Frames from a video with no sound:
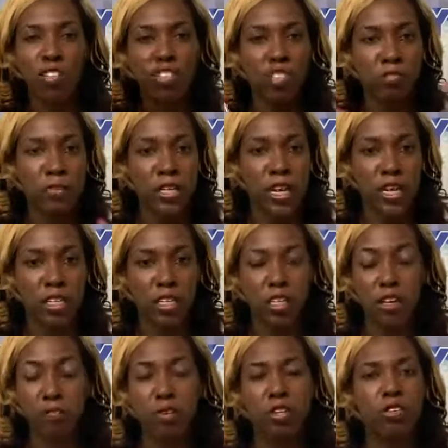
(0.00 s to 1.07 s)
just begin to
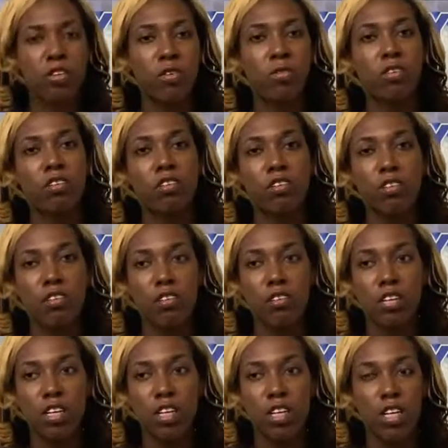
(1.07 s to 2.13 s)
come. You're no good.
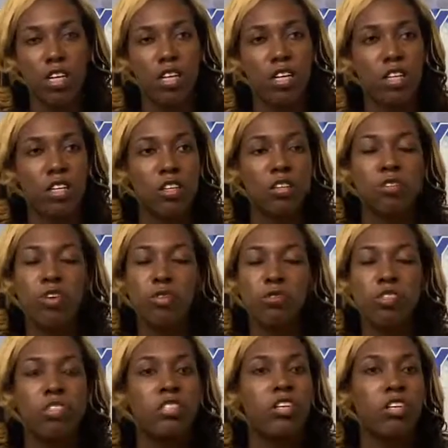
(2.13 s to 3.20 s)
You don't
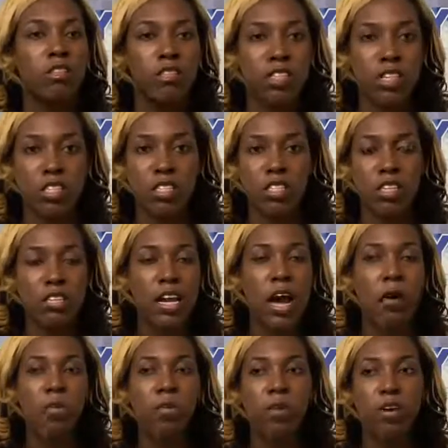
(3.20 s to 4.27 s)
deserve this. You're
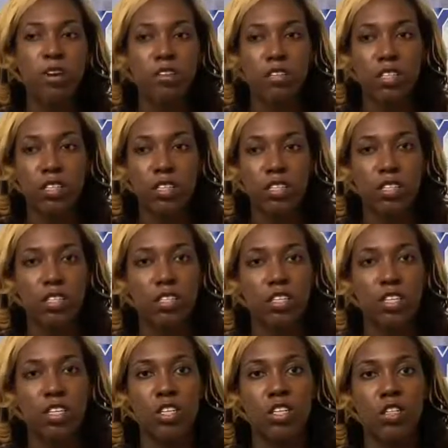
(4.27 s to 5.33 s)
not worthy.
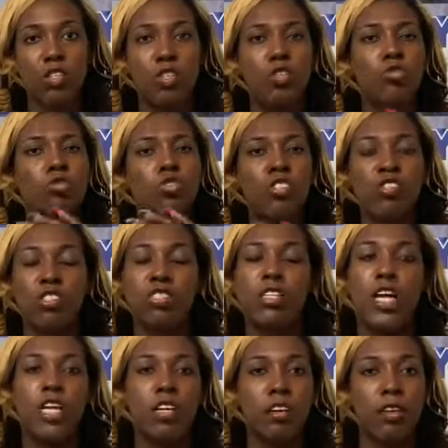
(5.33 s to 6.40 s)
You should just
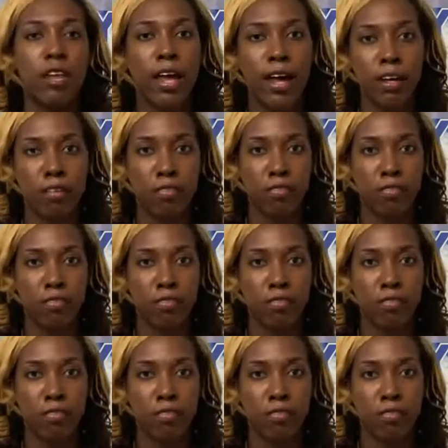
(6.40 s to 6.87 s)
take your life.